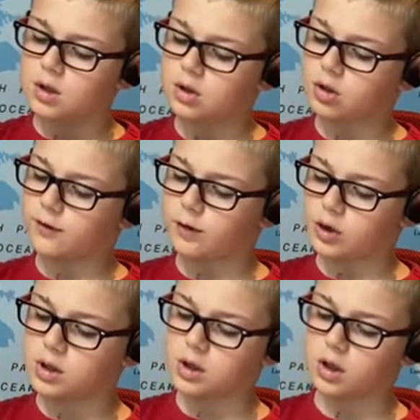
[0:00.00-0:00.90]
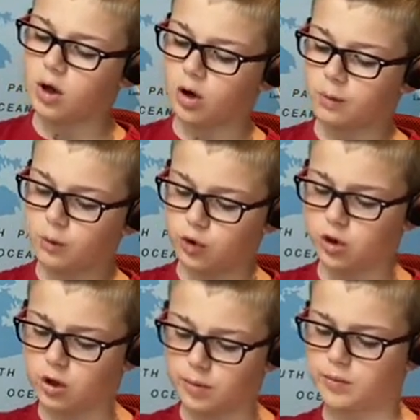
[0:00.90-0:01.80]
University Art
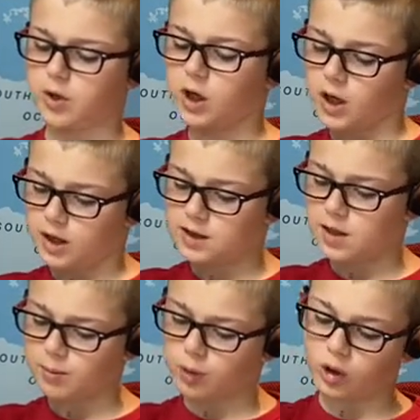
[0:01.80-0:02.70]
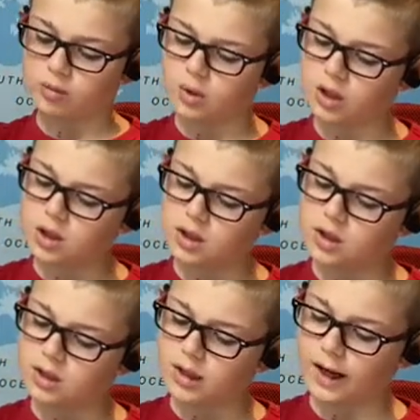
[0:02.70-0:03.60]
Museum. At some point, Monet
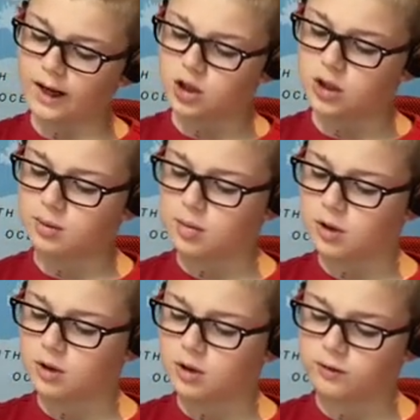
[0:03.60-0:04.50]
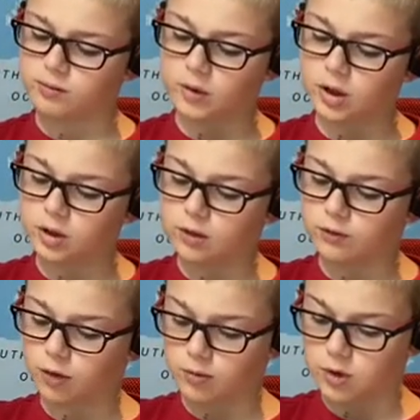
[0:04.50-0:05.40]
didn't actually make enough money
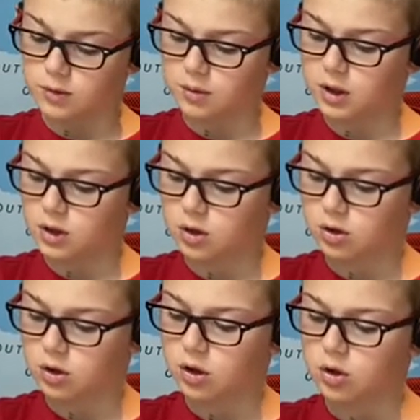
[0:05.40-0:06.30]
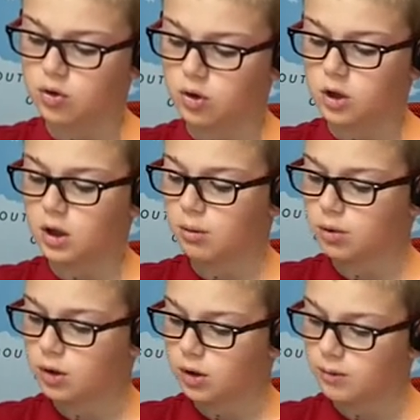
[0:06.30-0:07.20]
from his painting to enable
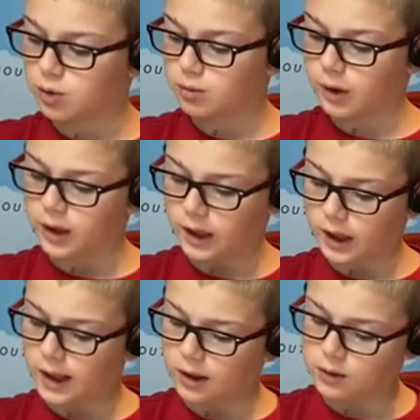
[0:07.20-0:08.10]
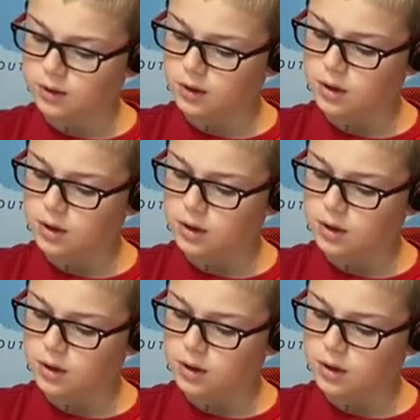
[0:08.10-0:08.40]
him to buy a house,